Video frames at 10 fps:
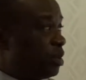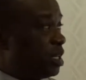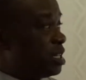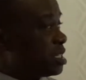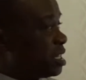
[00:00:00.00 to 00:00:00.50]

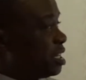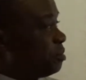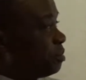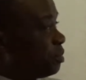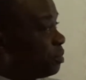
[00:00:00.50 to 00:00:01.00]
When I
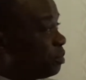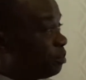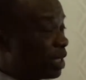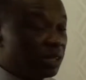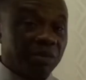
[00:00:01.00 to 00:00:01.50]
say
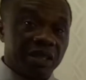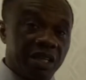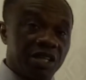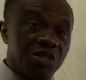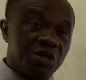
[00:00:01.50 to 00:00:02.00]

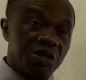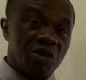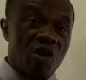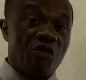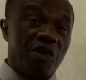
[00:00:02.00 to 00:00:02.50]
mathematics
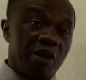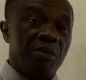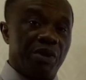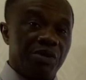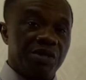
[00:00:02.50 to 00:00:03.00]
of
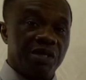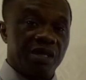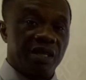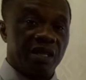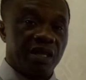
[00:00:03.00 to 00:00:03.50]
numbers,
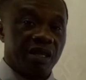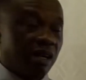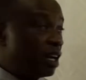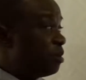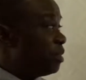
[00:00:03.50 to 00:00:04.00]

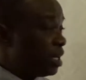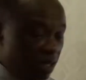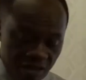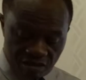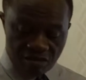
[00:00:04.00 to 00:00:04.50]
I
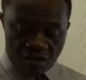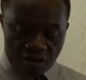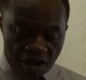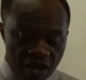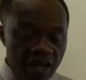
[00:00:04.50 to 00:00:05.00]
mean
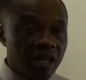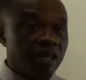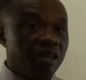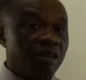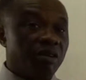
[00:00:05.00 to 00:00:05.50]
really
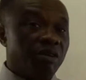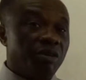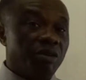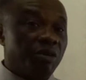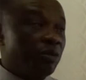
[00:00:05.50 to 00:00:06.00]

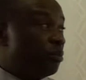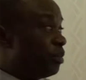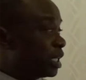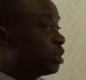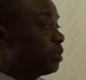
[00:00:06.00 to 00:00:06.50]

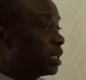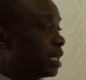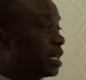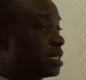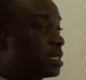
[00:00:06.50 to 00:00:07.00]

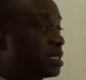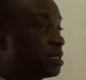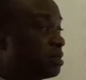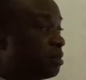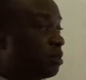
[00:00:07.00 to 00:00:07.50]

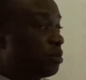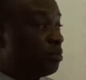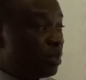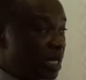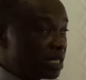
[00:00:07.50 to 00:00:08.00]
mathematics
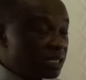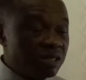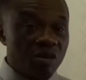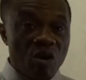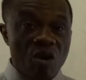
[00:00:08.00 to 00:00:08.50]

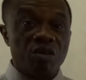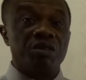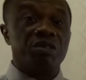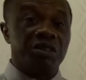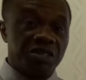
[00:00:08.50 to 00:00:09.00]
based
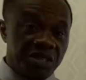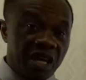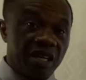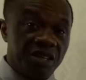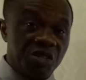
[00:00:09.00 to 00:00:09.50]
on the
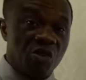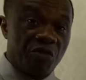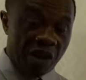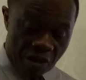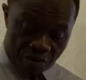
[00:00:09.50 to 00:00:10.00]
studies
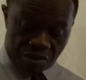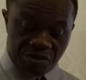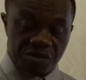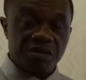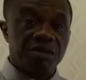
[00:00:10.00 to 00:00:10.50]
of
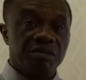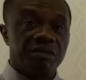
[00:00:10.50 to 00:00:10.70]
numbers.